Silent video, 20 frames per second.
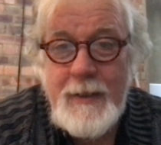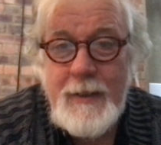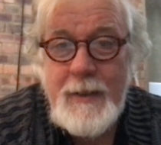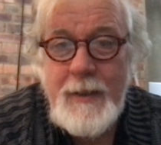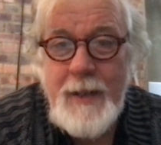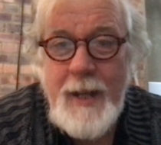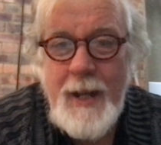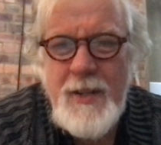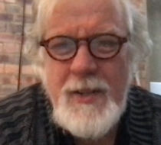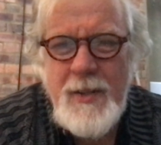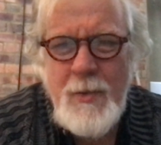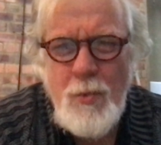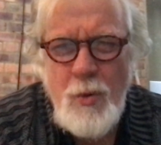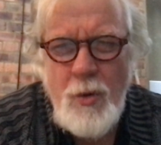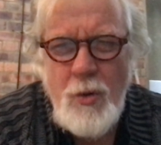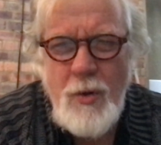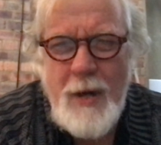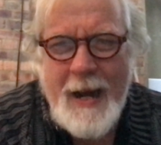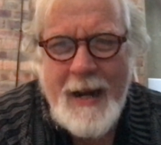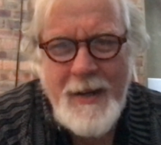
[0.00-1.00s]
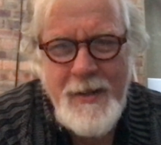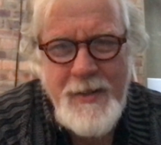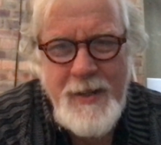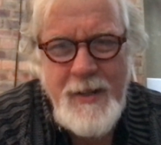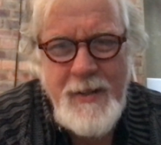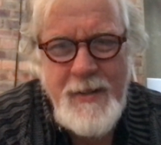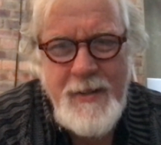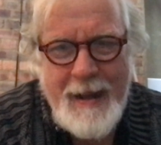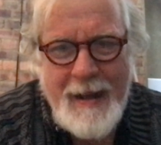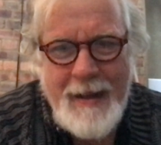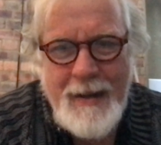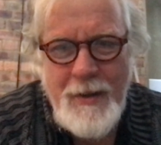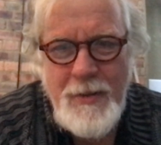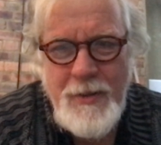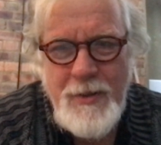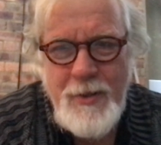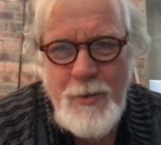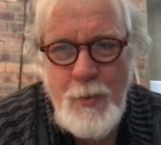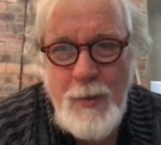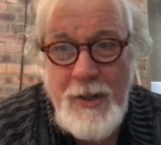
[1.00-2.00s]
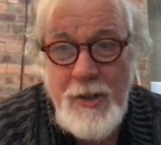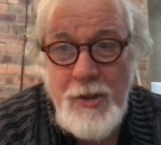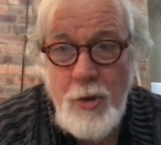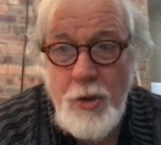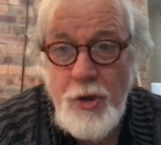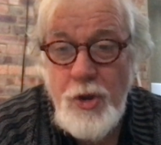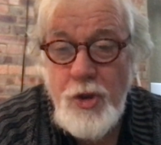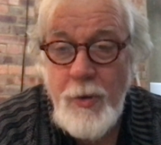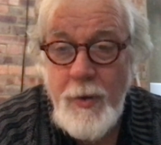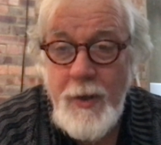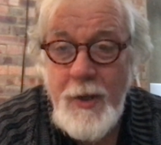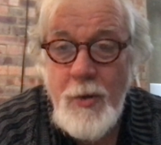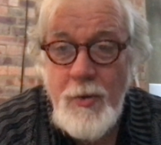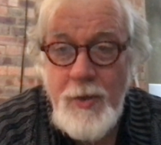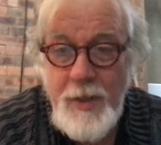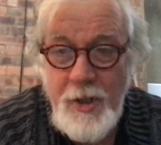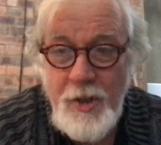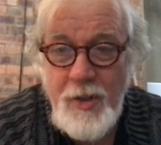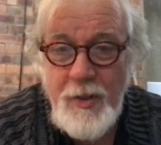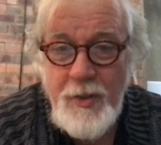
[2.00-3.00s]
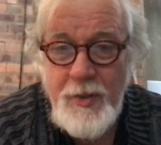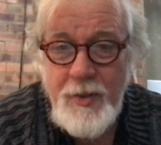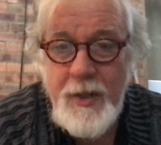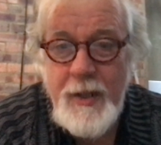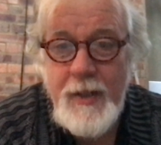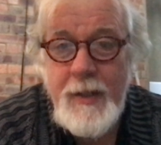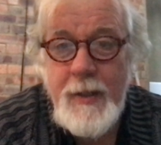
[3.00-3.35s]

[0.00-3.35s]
He's the raw acting talent as we saw during the auditions,